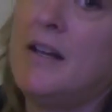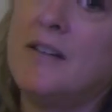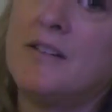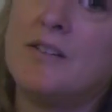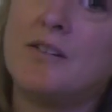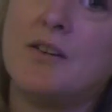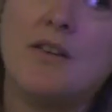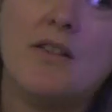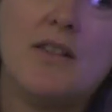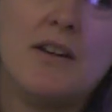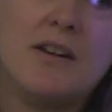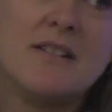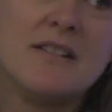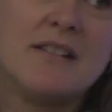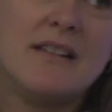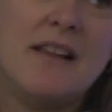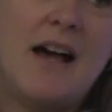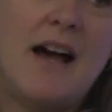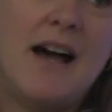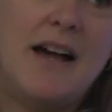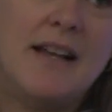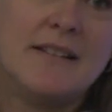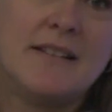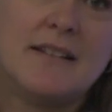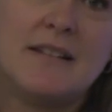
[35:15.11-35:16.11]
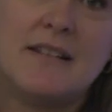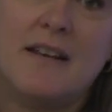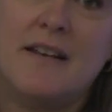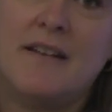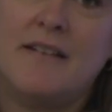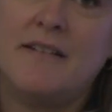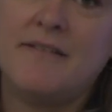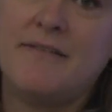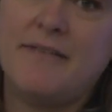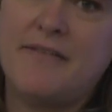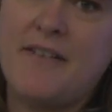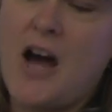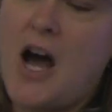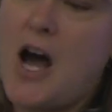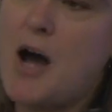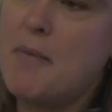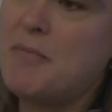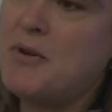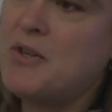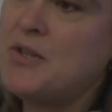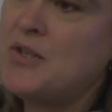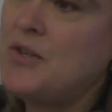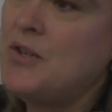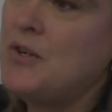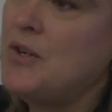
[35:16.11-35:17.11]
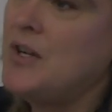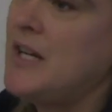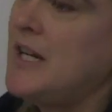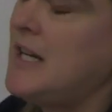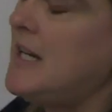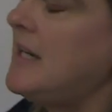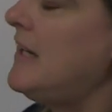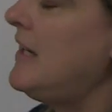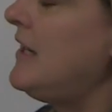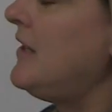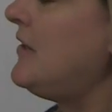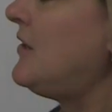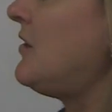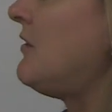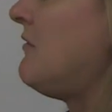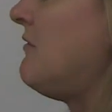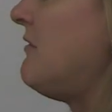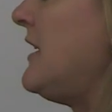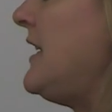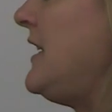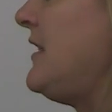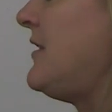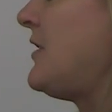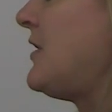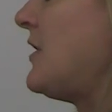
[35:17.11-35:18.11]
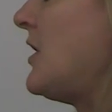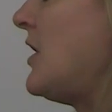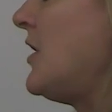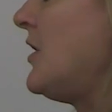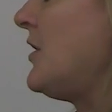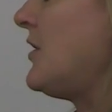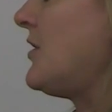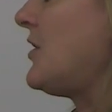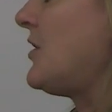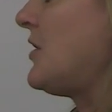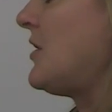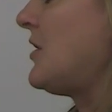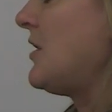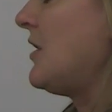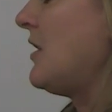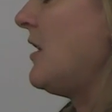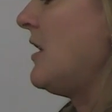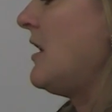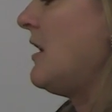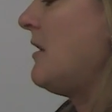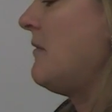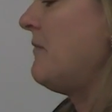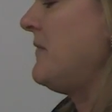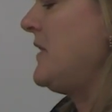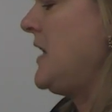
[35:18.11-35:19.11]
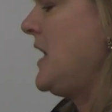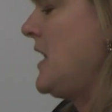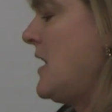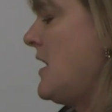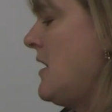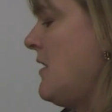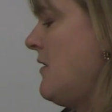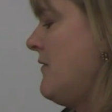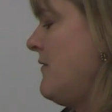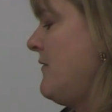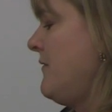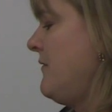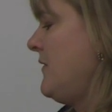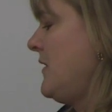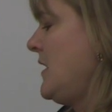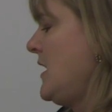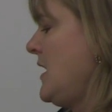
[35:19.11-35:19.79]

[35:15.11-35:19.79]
So there's lots of opportunity to research, um, you know,